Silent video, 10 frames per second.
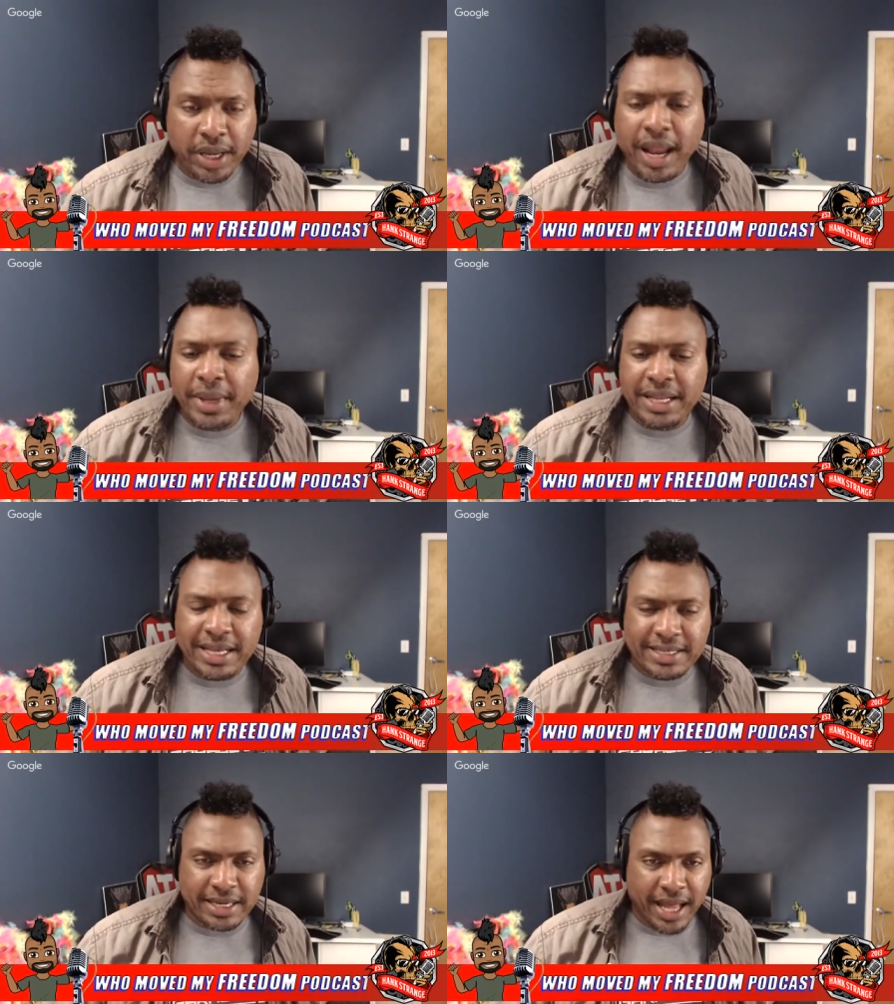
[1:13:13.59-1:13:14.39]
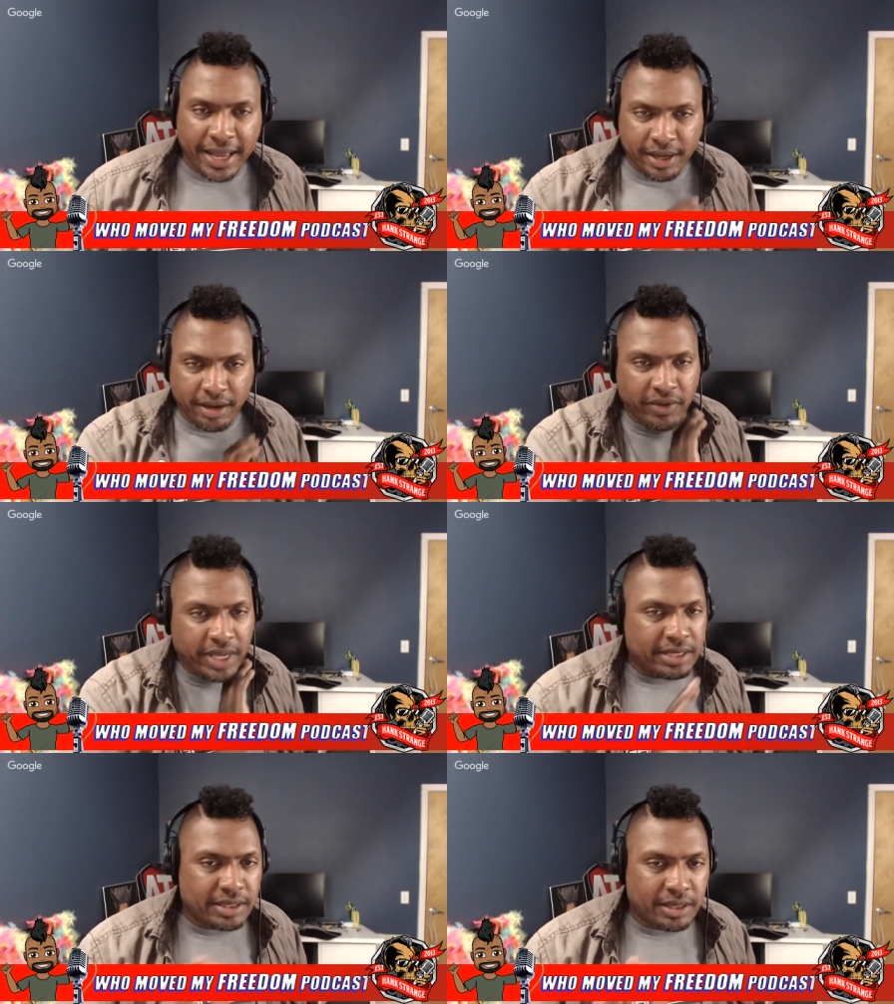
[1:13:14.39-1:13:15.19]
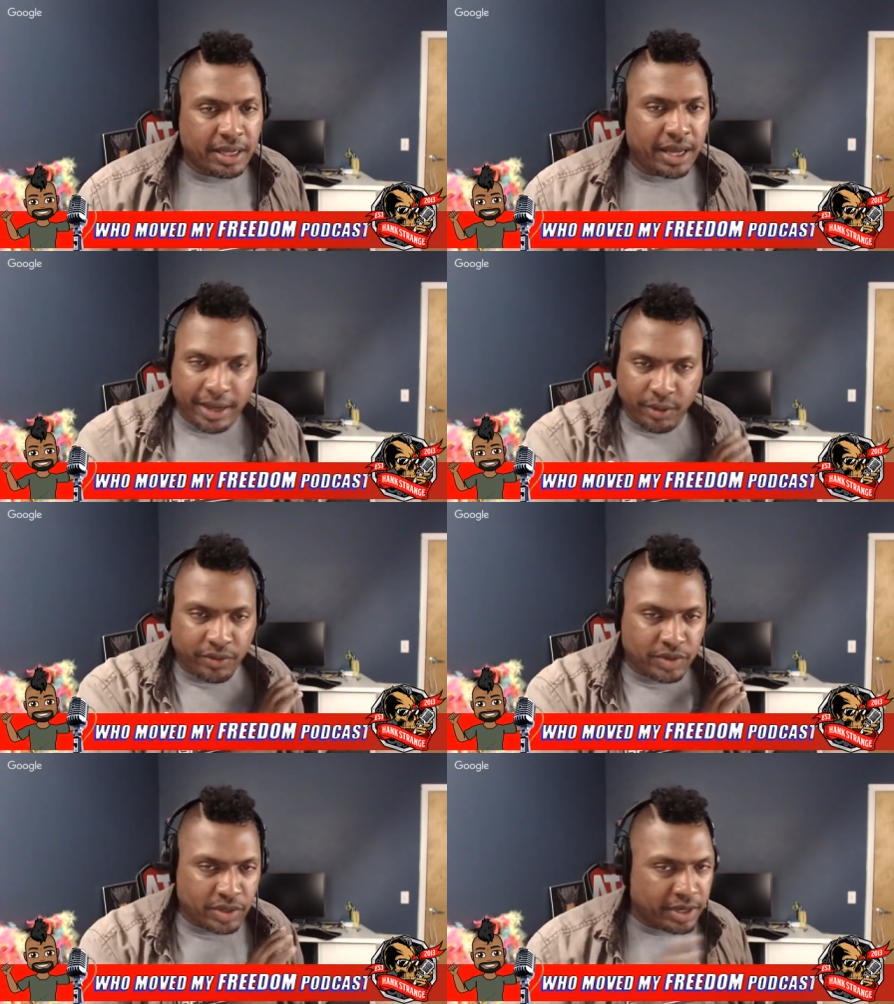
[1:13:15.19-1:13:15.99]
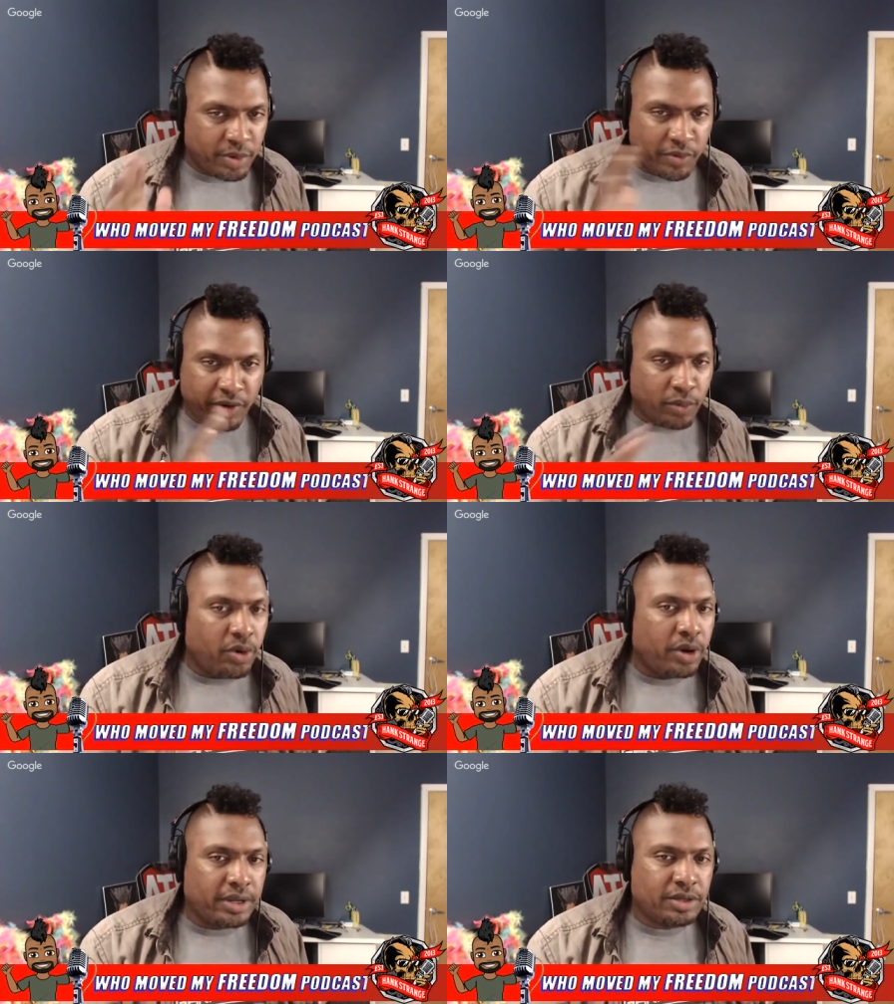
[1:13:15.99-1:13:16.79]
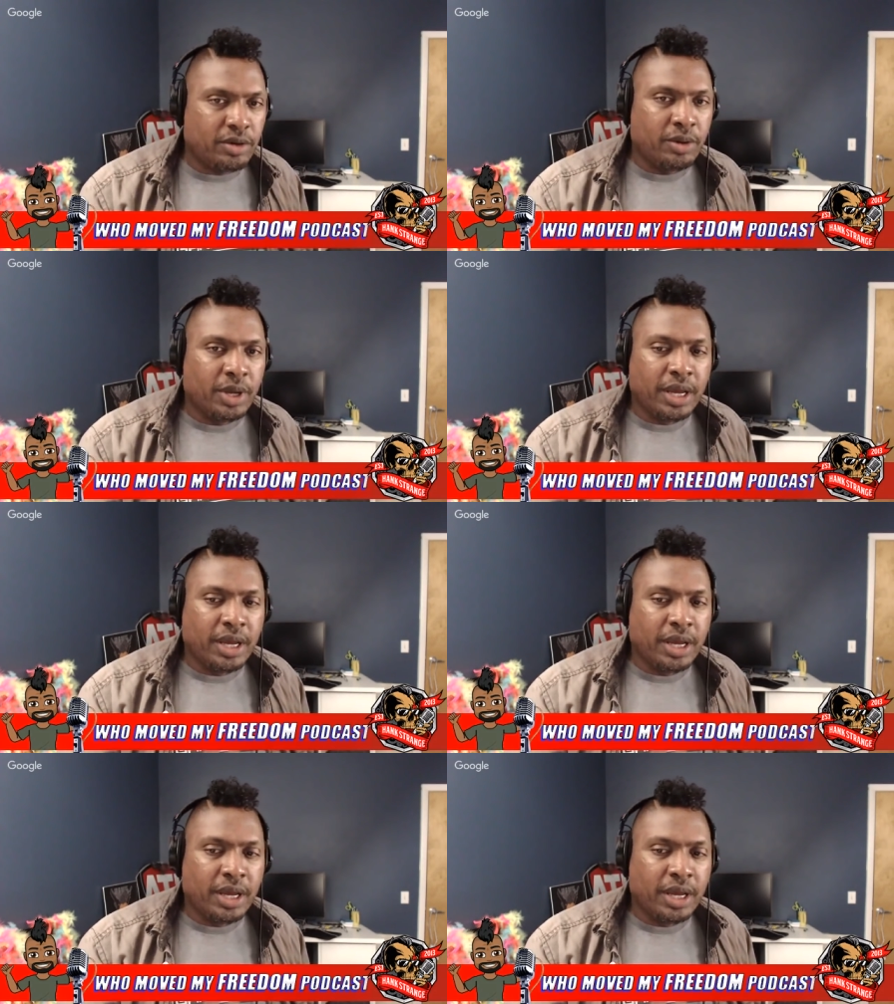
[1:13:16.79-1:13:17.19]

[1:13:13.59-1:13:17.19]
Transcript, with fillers: I mean, listen, I could have easily I overtook him if I wanted to.